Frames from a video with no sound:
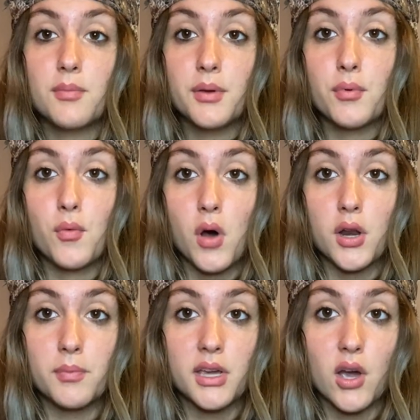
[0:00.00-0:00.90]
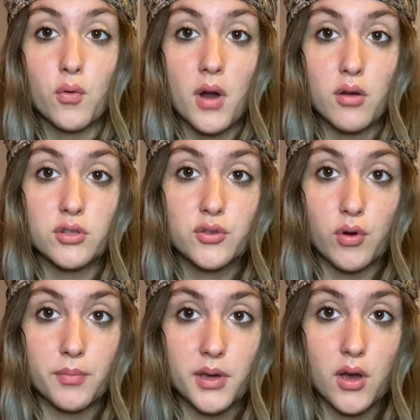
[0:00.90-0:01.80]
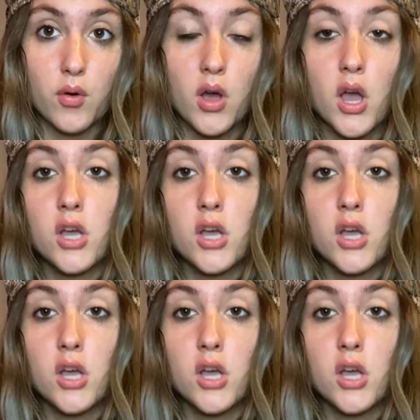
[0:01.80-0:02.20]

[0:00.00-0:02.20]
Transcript: people want to be around Scorpio.